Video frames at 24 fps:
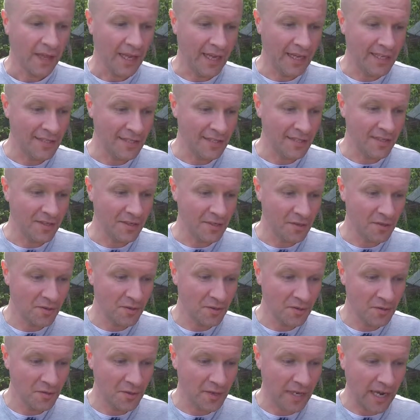is
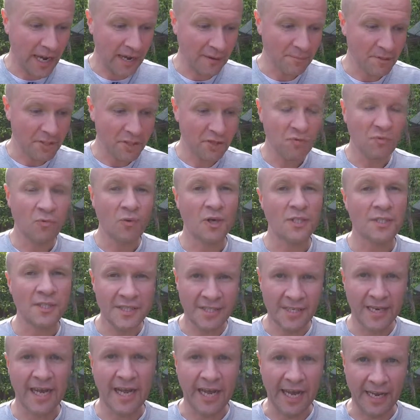to capture one
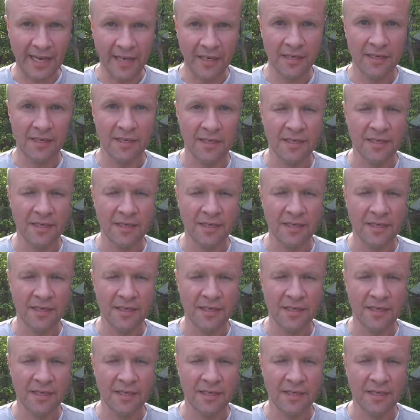day.